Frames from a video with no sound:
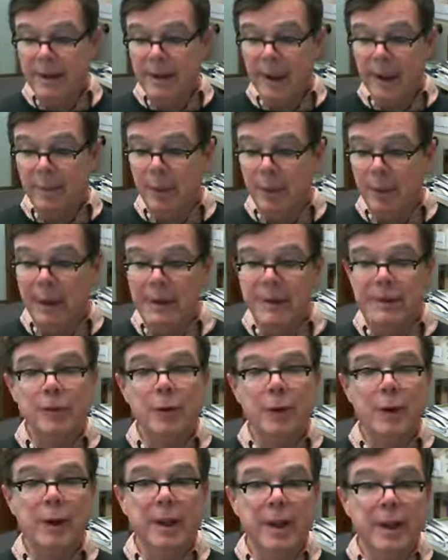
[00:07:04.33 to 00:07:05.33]
that brings
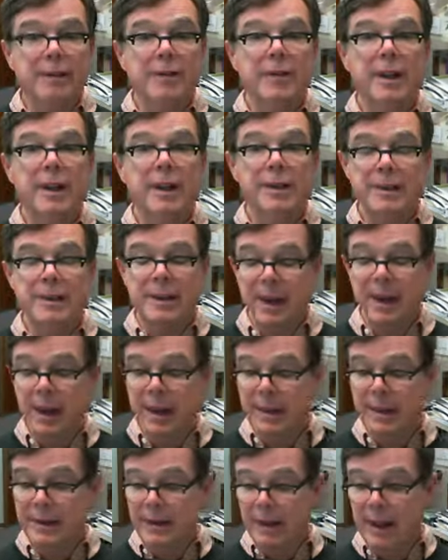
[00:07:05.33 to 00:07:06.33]
forgiveness
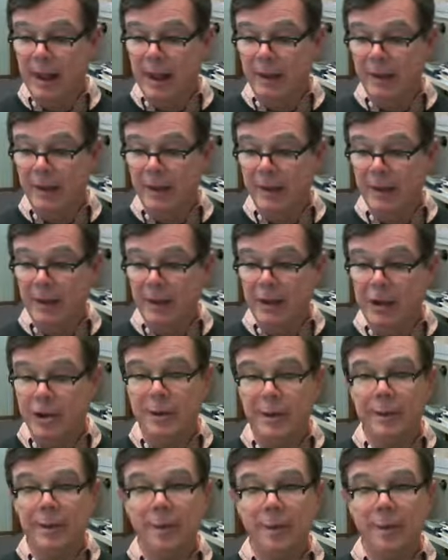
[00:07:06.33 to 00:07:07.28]
and salvation.